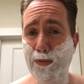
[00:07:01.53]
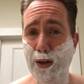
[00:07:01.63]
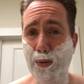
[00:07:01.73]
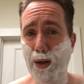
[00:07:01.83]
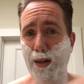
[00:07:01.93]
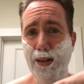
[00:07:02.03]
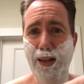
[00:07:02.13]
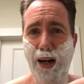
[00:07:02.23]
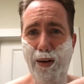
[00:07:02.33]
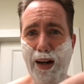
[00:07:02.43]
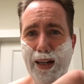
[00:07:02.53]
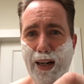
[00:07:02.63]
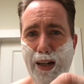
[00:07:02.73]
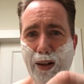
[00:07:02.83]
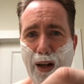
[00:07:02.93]
up very well. All right,
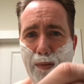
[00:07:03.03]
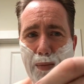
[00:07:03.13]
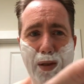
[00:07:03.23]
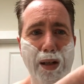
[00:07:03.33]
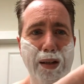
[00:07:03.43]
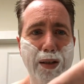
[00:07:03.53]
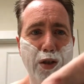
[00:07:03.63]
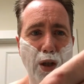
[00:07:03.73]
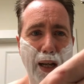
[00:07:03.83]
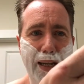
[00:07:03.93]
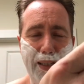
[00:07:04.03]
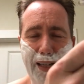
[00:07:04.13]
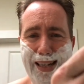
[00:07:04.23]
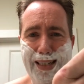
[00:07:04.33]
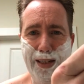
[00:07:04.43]
here comes the Gillette
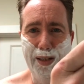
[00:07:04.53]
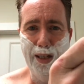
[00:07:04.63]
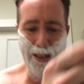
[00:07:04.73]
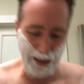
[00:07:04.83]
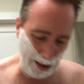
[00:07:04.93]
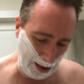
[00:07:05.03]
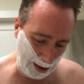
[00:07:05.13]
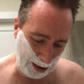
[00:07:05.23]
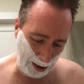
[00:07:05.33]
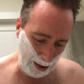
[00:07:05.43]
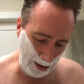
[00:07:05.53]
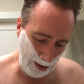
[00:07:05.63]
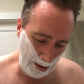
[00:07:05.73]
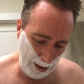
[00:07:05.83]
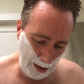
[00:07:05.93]
1966
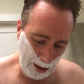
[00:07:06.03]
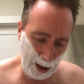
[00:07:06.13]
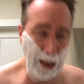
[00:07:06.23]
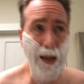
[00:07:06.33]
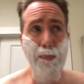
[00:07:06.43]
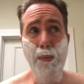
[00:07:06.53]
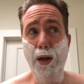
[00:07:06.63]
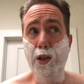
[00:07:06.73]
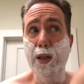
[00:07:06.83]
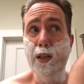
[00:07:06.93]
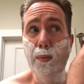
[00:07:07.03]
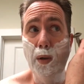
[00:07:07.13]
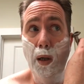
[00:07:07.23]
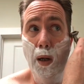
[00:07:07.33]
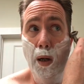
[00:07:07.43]
Slim
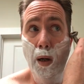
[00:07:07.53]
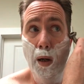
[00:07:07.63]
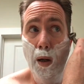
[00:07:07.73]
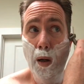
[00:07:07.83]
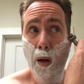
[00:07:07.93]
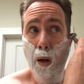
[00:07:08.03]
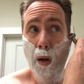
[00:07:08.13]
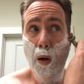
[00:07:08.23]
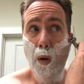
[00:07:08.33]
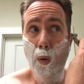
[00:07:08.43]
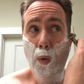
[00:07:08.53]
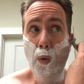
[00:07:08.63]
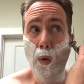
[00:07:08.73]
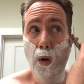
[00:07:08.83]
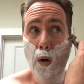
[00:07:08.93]
Adjustable.
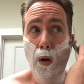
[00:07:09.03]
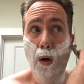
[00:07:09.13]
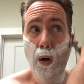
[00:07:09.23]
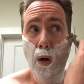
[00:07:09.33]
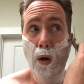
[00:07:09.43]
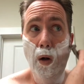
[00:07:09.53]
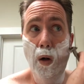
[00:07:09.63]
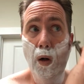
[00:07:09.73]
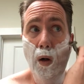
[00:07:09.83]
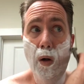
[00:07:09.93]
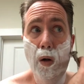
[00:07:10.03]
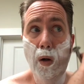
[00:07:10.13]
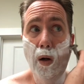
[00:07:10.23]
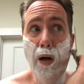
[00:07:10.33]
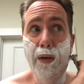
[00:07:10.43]
Ooh.
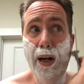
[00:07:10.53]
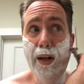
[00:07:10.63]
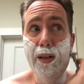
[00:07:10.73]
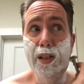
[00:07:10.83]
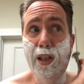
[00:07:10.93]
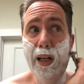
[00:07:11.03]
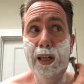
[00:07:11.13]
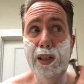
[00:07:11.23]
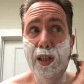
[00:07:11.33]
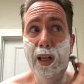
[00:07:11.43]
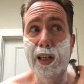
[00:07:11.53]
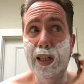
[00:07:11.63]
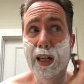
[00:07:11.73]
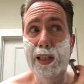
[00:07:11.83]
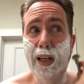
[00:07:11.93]
I've got it on setting six,
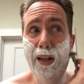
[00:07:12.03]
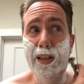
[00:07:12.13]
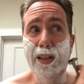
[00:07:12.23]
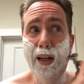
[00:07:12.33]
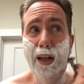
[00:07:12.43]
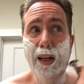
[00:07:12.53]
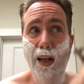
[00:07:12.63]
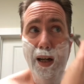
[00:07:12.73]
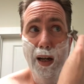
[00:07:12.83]
and I can tell it's, uh,